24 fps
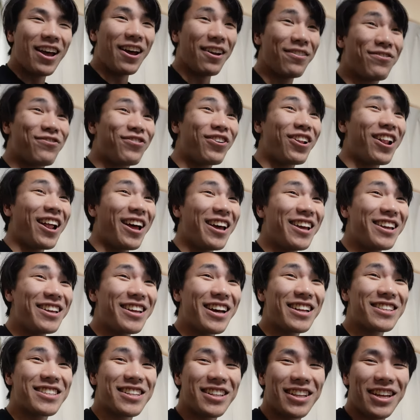our flight
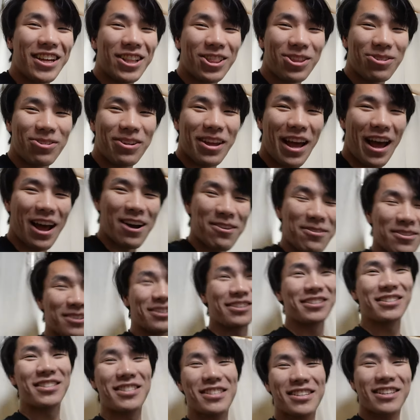got delayed three
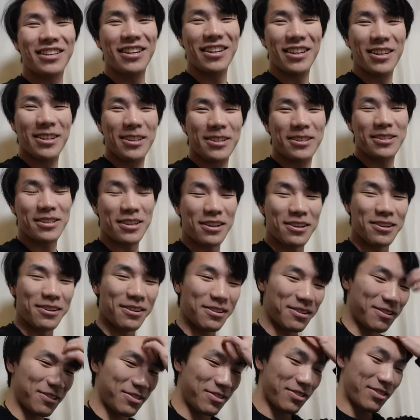hours.
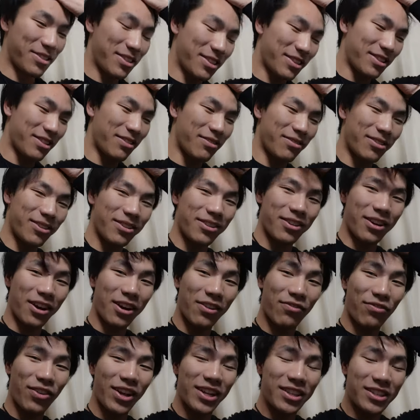So we're we're
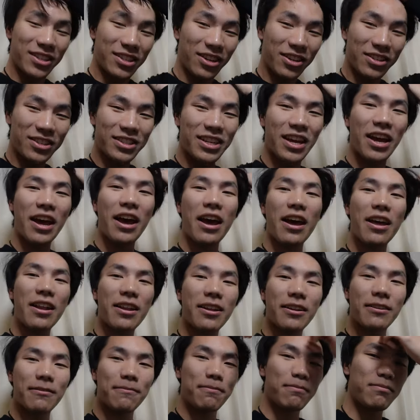our flight starts at
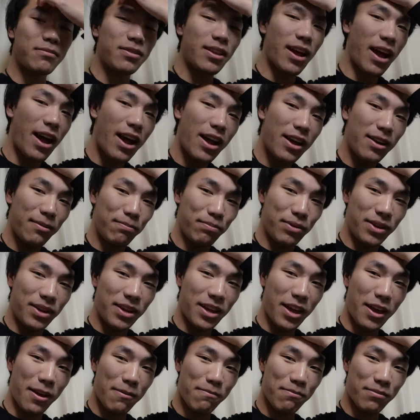9
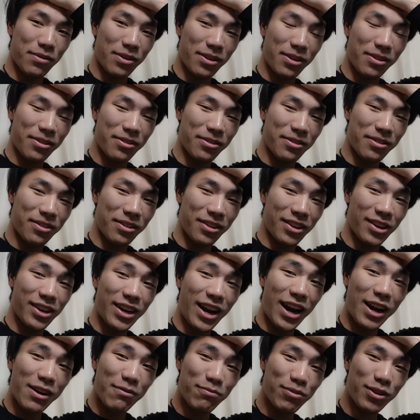p.m. bro.
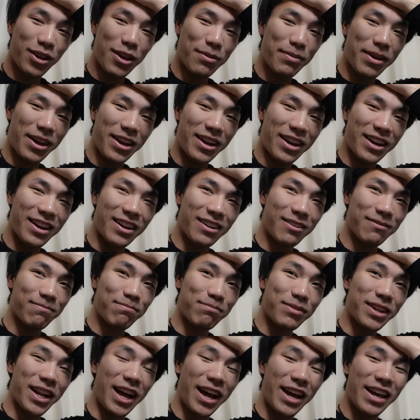9 p.m. at
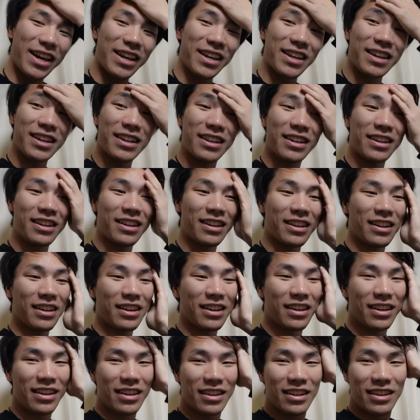night.
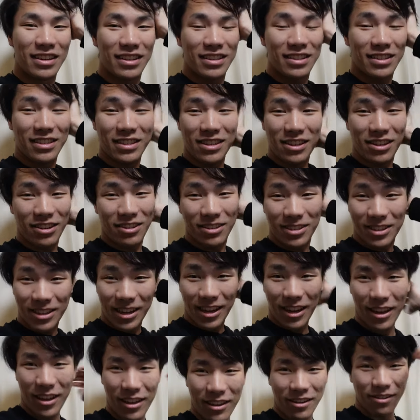So it's
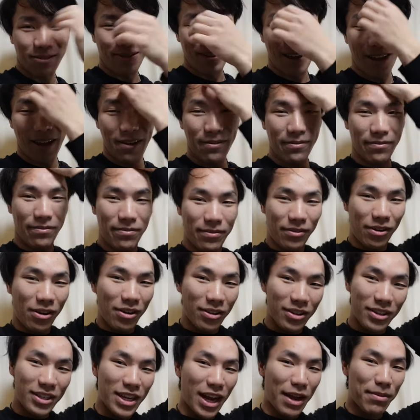like we have
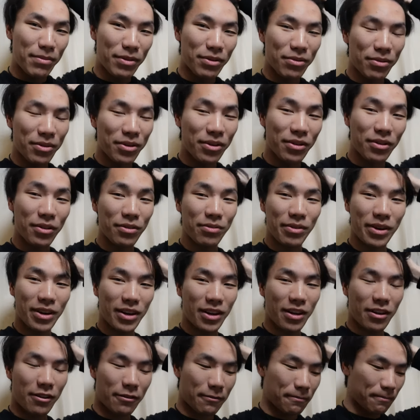all the time in the world right
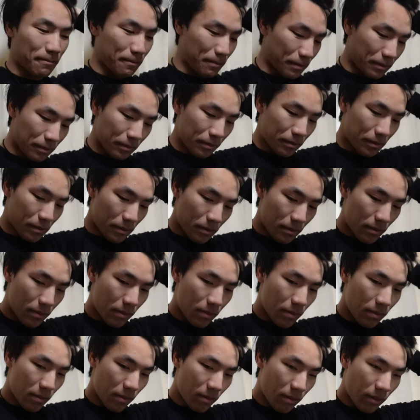now. TSA
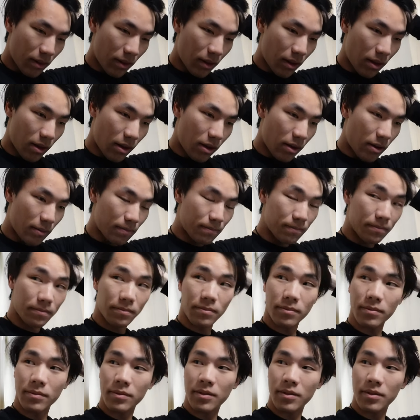like this. Um,